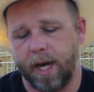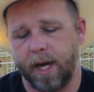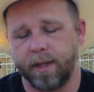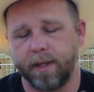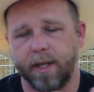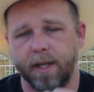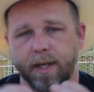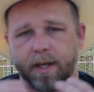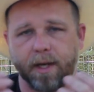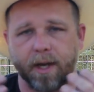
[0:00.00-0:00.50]

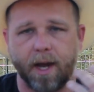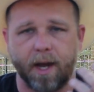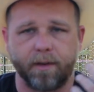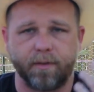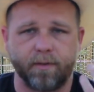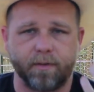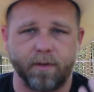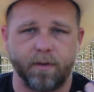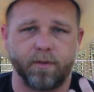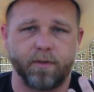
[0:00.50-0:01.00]
then I
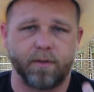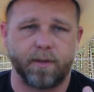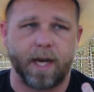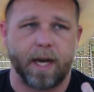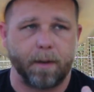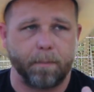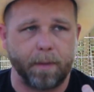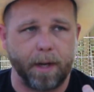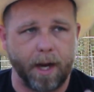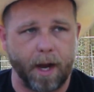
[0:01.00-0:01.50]
still
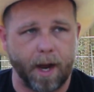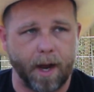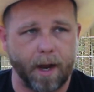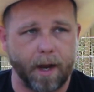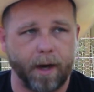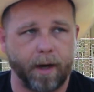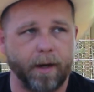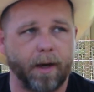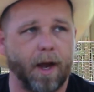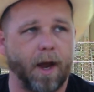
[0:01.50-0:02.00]
stand
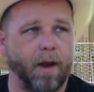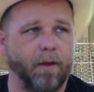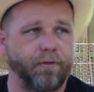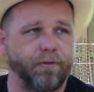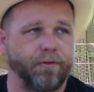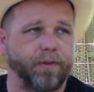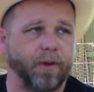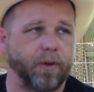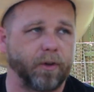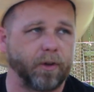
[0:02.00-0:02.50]
behind, I
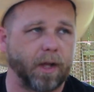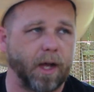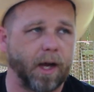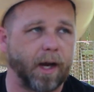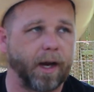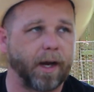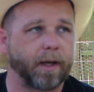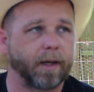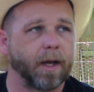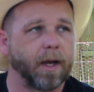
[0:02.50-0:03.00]
feel
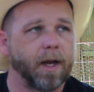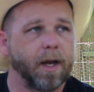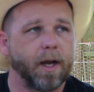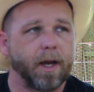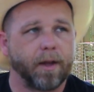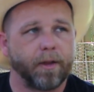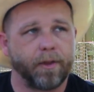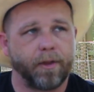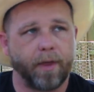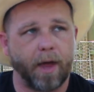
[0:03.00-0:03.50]
like
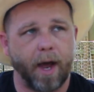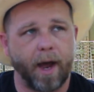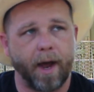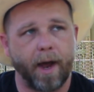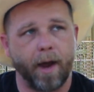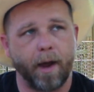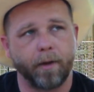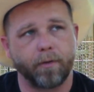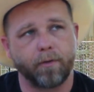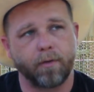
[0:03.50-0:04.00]

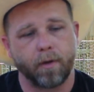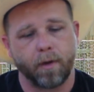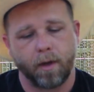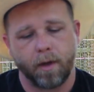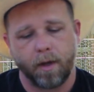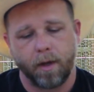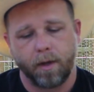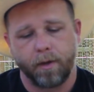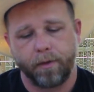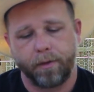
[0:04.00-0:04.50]
that
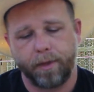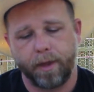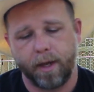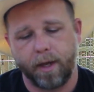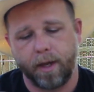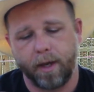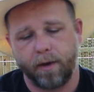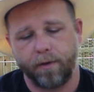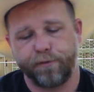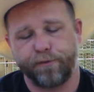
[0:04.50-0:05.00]

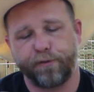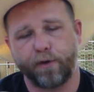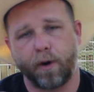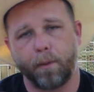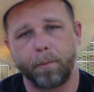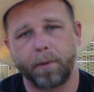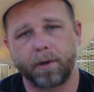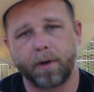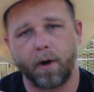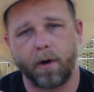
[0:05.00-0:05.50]
the
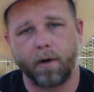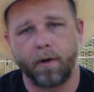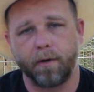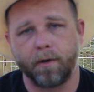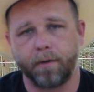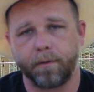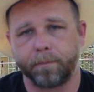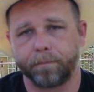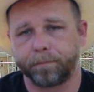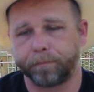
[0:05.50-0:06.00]

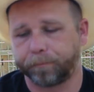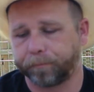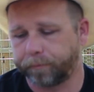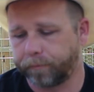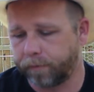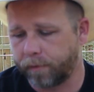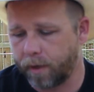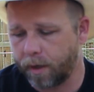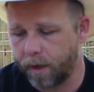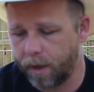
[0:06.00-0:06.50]
Framgarden
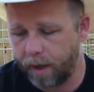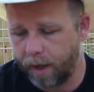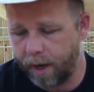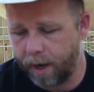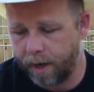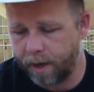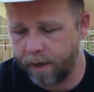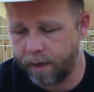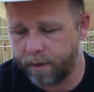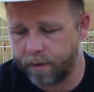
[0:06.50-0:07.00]

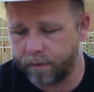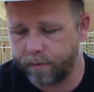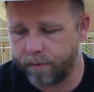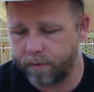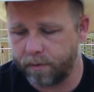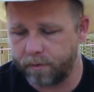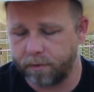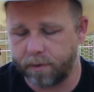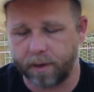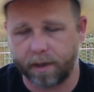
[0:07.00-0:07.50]
and
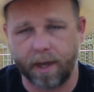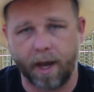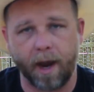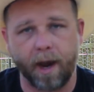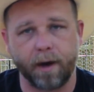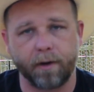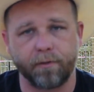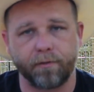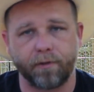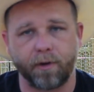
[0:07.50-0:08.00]
the
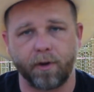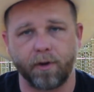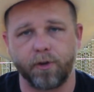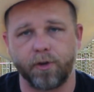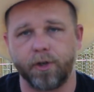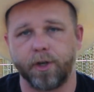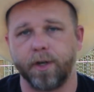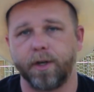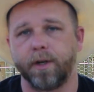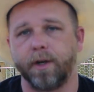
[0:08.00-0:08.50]
kegged
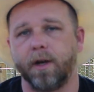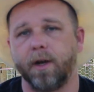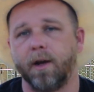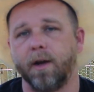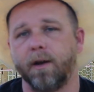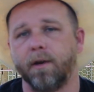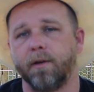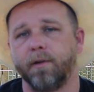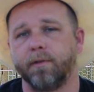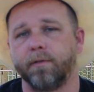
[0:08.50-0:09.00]
version
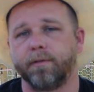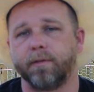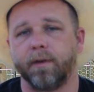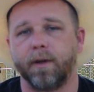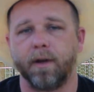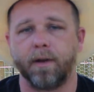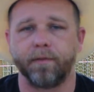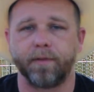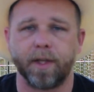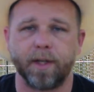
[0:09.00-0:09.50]

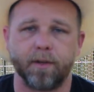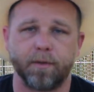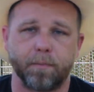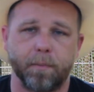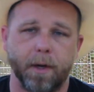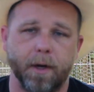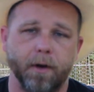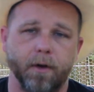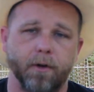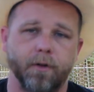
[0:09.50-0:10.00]
of these
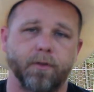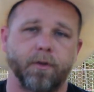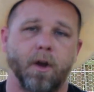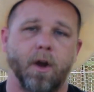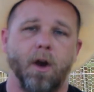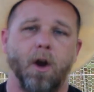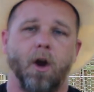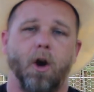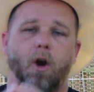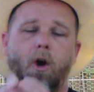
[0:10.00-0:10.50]
beers
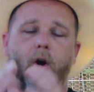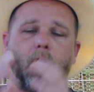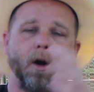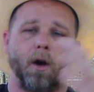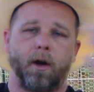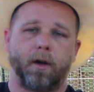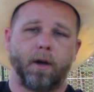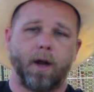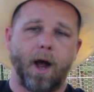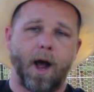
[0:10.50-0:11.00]
are
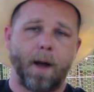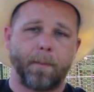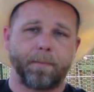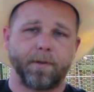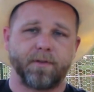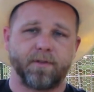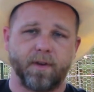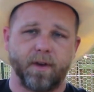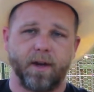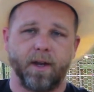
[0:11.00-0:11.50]
on
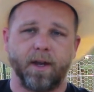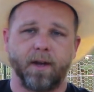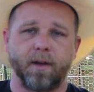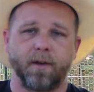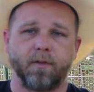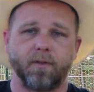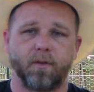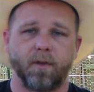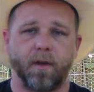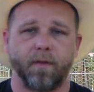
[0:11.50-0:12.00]
opposite
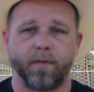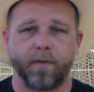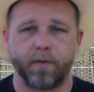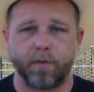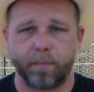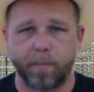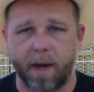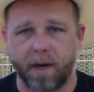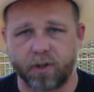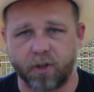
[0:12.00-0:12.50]
ends of the
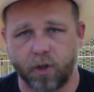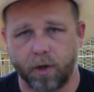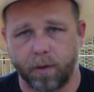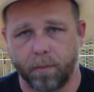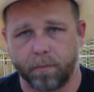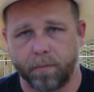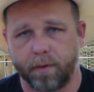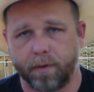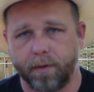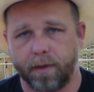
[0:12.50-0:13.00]

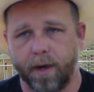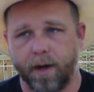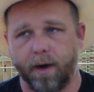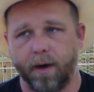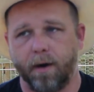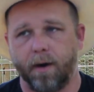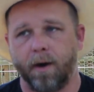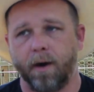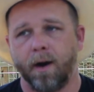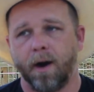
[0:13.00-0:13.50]
spectrum
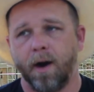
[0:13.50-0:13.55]
there.